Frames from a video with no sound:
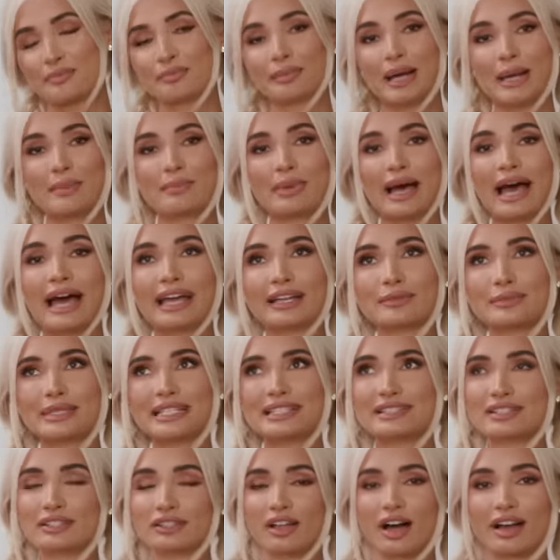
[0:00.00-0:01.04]
My bag
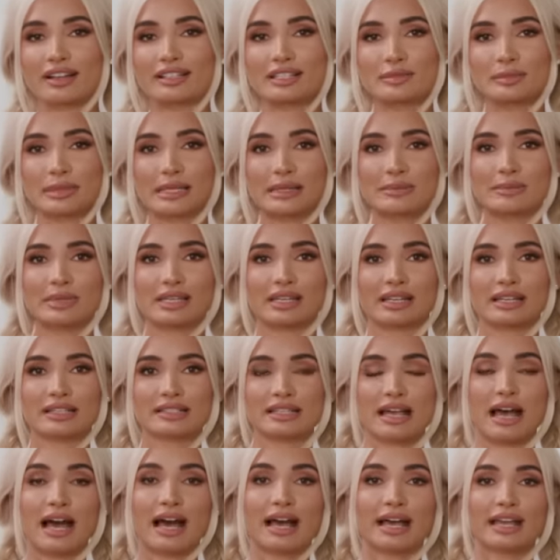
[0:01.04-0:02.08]
means a lot to me
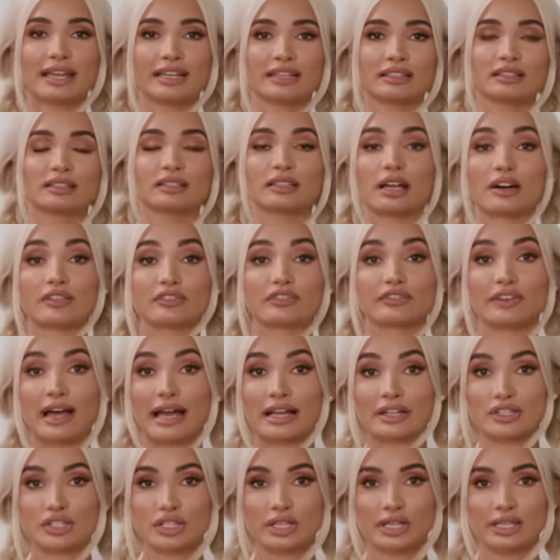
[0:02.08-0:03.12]
because I love
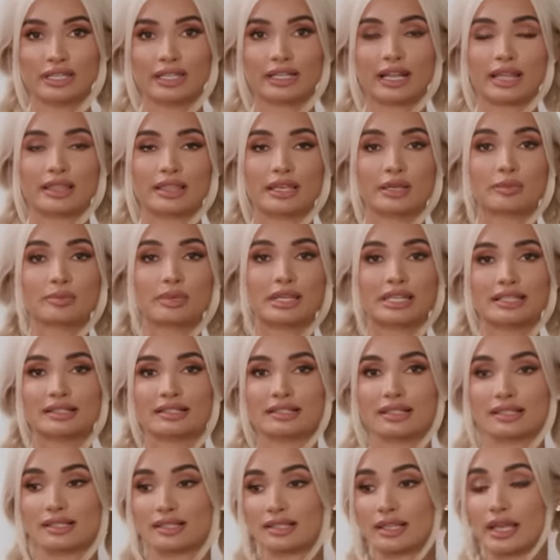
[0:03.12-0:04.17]
fashion and I think
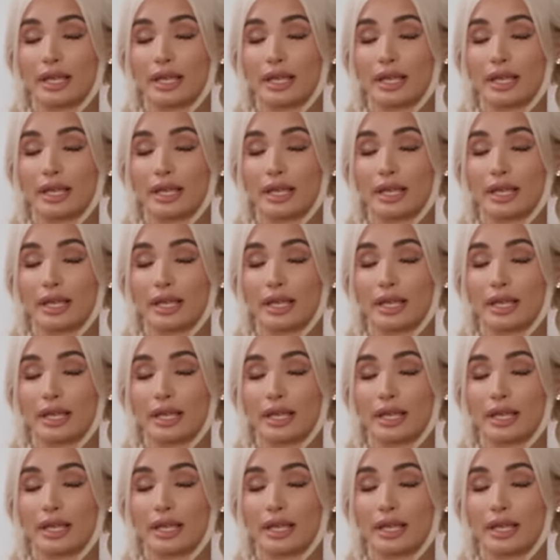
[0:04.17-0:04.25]
pieces